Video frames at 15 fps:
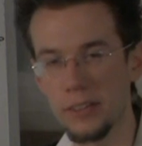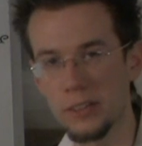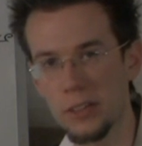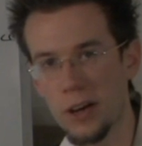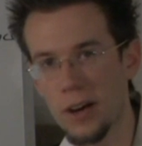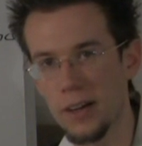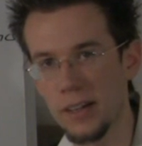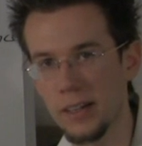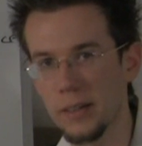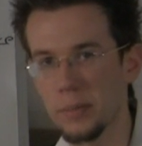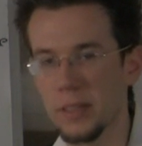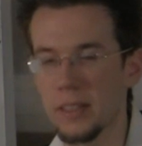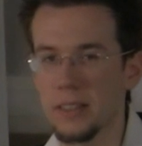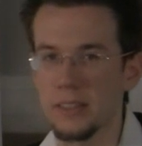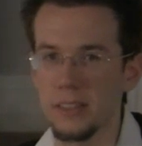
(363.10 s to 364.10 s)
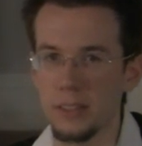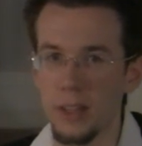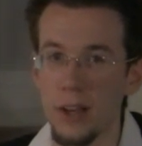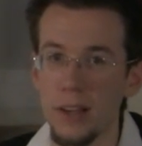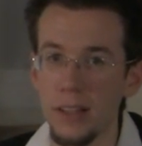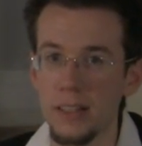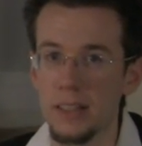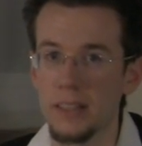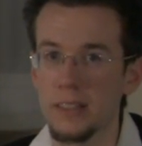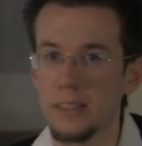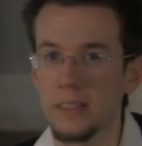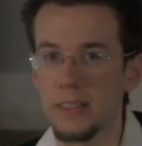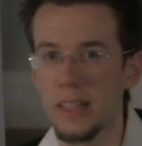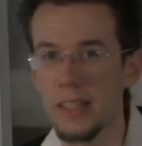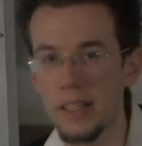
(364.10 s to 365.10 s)
on the tonic, because the tonic
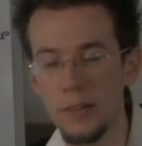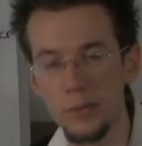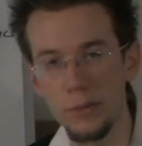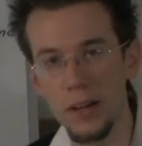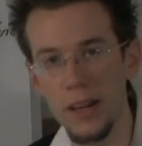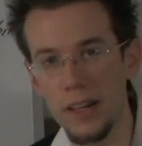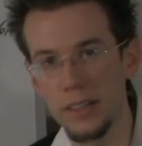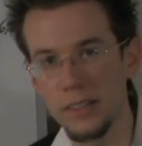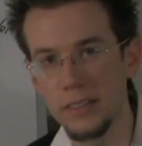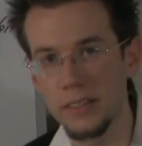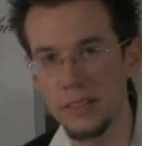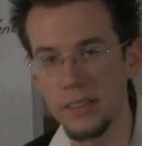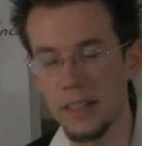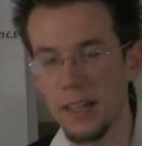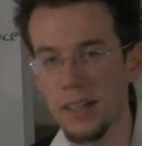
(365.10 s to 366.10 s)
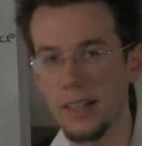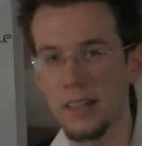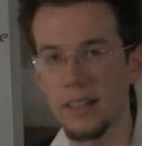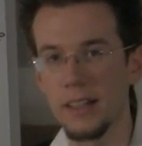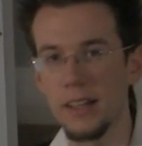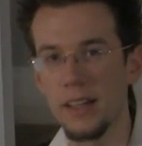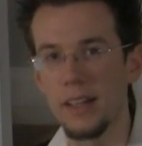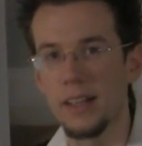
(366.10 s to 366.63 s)
is the key of rest. Okay?